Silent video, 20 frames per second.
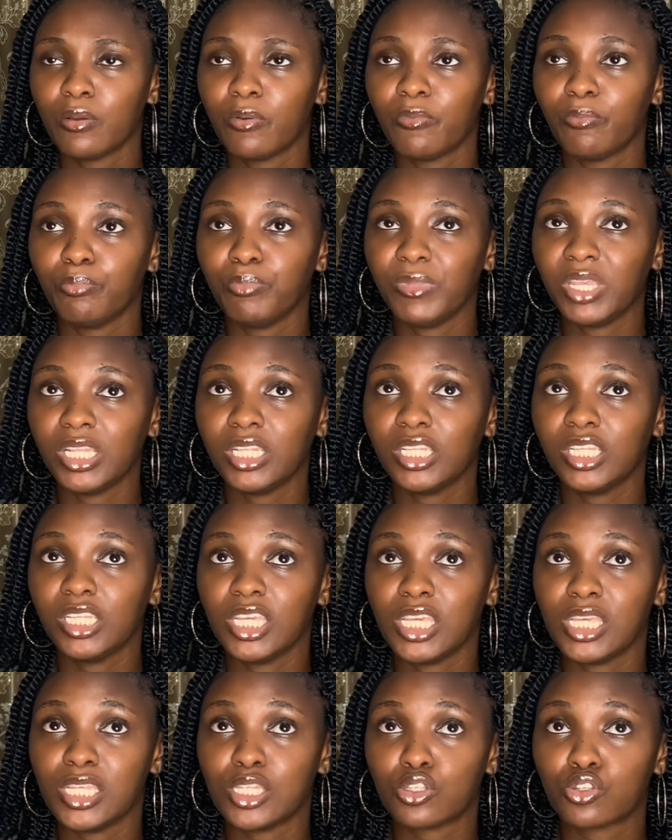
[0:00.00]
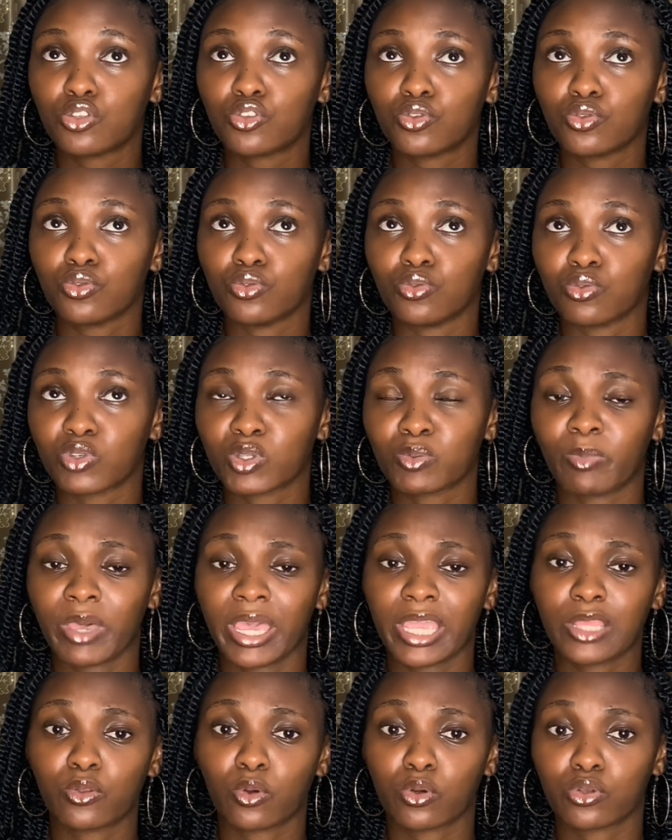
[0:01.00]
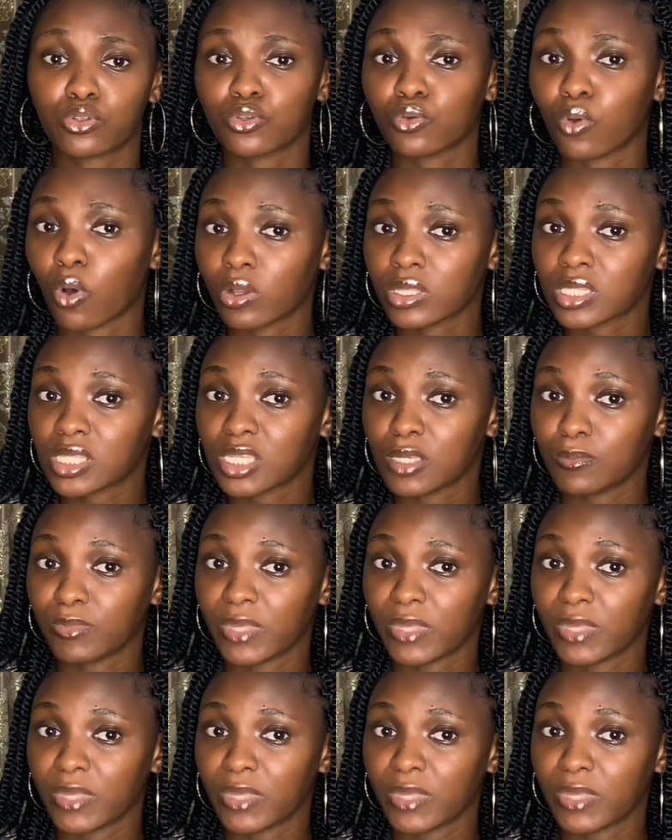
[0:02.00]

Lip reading: mean it to spite or to hurt him.